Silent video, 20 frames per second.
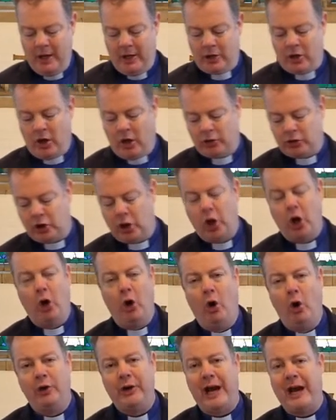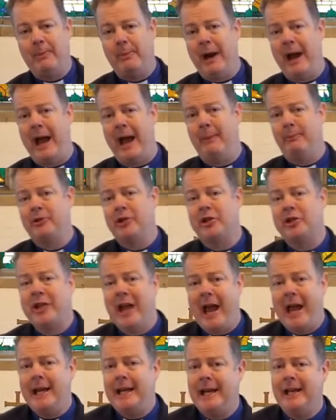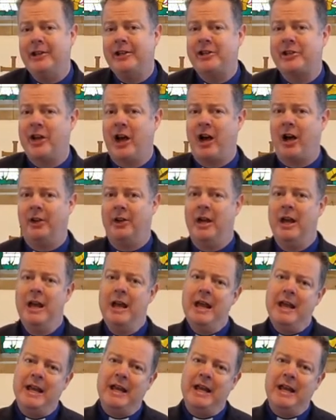God called Abraham to take his son,